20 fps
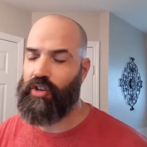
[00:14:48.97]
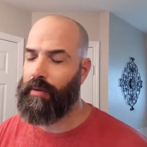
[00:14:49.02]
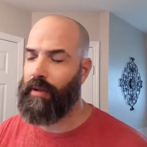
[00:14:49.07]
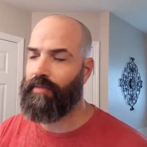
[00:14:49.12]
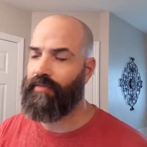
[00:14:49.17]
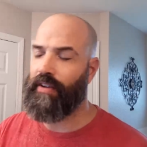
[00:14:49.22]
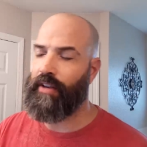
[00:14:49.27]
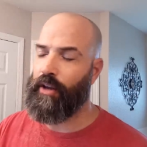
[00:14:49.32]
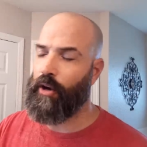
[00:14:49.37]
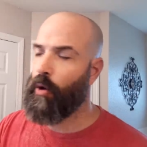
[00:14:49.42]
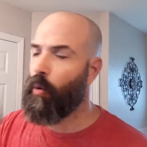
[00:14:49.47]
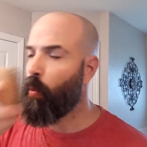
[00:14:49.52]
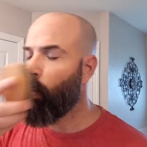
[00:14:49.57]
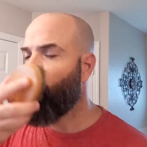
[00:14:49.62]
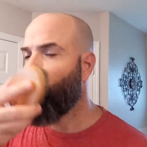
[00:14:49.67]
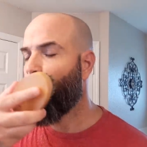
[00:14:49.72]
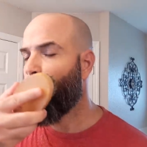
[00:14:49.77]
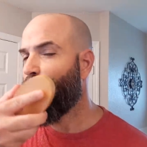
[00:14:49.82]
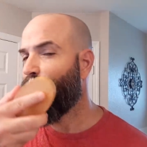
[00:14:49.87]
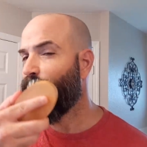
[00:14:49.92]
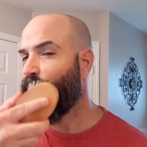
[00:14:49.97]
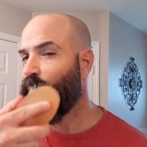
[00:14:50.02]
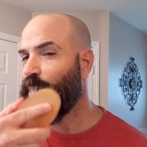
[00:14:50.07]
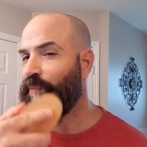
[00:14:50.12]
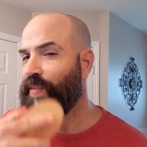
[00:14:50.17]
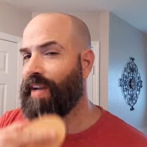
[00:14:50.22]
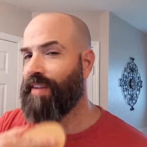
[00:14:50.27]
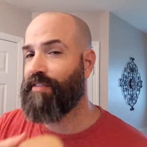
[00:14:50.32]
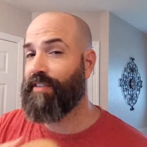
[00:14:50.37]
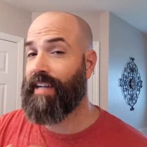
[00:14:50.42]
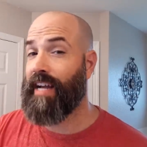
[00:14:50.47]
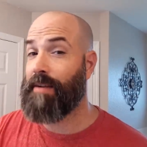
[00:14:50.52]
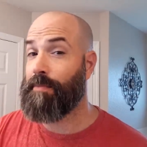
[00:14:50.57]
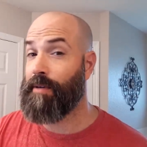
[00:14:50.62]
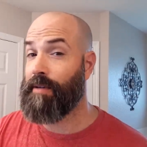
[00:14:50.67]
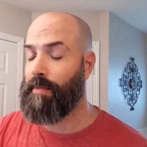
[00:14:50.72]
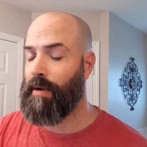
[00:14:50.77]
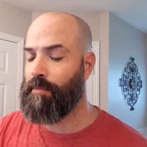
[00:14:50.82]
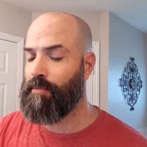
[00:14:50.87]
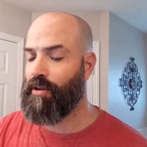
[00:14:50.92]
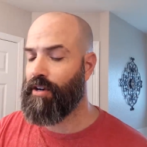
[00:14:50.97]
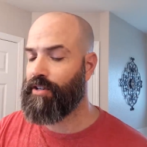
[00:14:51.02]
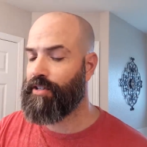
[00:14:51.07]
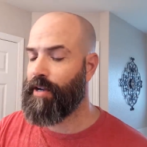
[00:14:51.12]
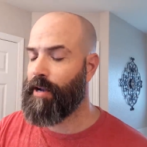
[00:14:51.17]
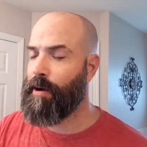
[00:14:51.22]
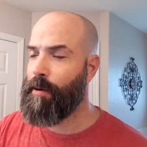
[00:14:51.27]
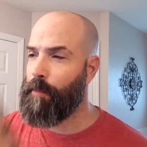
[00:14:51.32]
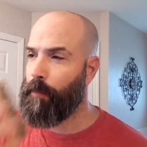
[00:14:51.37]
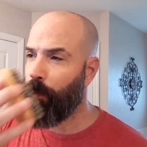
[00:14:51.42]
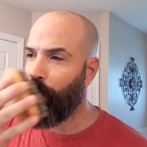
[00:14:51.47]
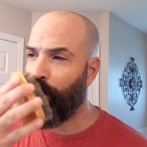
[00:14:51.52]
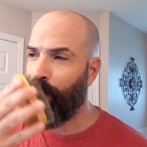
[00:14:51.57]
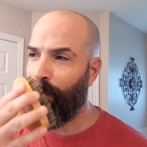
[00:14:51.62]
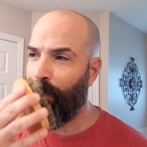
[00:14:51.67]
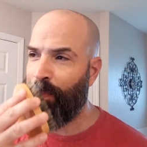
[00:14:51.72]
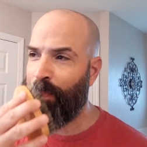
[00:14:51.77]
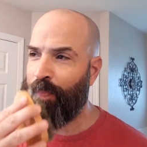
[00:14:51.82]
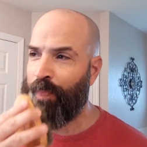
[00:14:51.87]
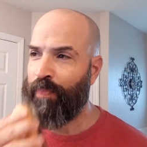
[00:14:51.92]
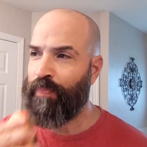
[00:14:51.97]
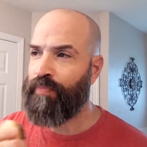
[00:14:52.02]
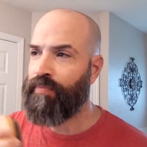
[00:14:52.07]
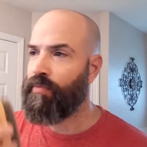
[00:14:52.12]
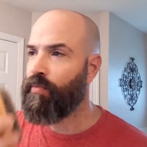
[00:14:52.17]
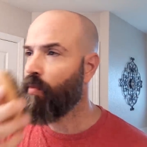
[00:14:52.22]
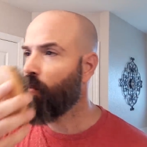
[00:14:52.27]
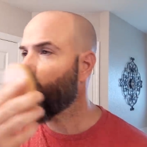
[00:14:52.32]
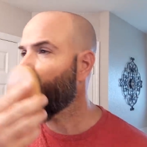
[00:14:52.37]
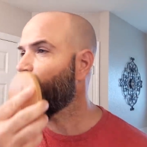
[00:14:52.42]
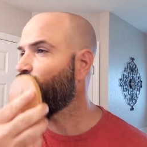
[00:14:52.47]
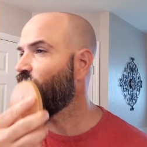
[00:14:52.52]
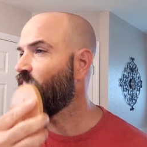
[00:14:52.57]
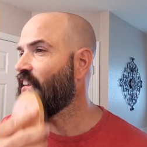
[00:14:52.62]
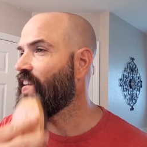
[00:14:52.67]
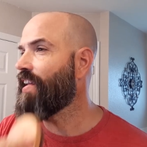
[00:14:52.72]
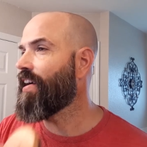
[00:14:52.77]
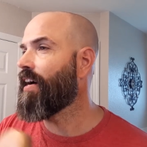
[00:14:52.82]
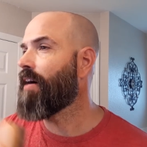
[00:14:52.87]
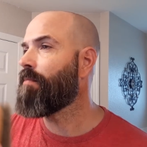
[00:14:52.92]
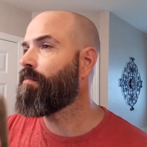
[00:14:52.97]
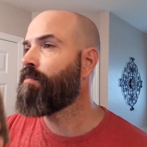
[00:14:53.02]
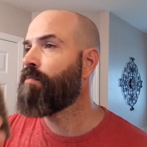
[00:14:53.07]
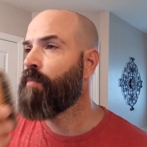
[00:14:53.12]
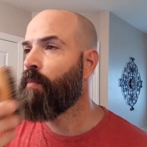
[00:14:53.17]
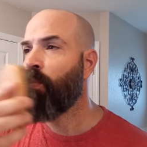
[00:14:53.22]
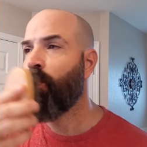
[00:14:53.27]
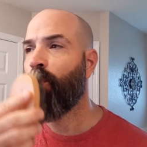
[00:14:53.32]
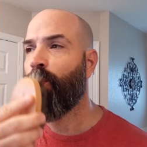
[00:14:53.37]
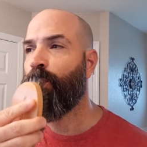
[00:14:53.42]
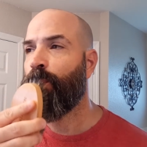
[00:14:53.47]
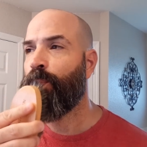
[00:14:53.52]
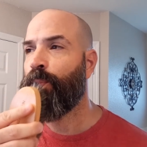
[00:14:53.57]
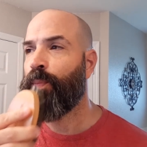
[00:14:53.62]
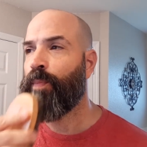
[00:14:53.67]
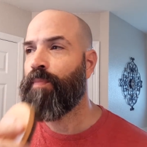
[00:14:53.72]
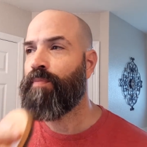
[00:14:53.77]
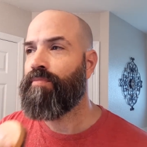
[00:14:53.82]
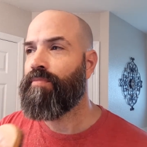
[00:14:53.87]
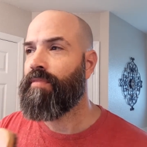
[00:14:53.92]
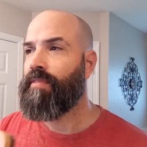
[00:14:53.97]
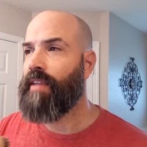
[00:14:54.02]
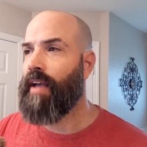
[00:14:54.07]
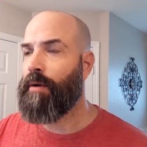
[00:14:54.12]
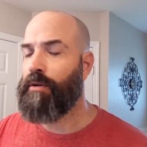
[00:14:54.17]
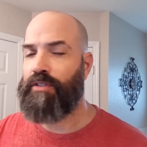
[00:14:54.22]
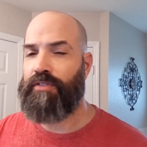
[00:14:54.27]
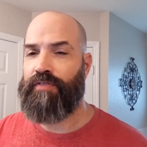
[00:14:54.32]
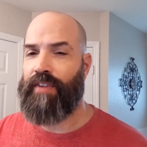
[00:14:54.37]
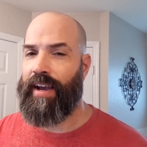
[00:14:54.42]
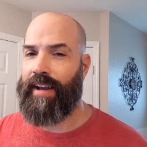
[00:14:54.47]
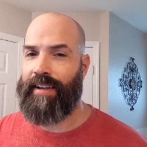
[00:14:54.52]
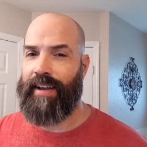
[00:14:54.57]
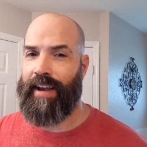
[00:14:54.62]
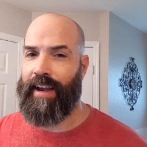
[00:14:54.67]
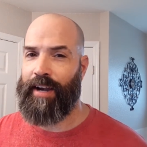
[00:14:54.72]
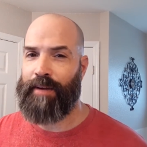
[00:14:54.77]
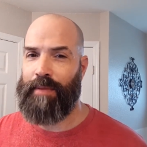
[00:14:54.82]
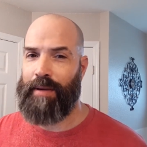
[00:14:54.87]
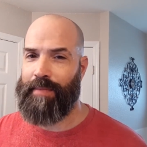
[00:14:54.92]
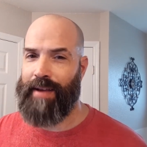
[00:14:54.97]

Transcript: trimming video. I forgot to bring my brush out. And uh, I was fighting hair in my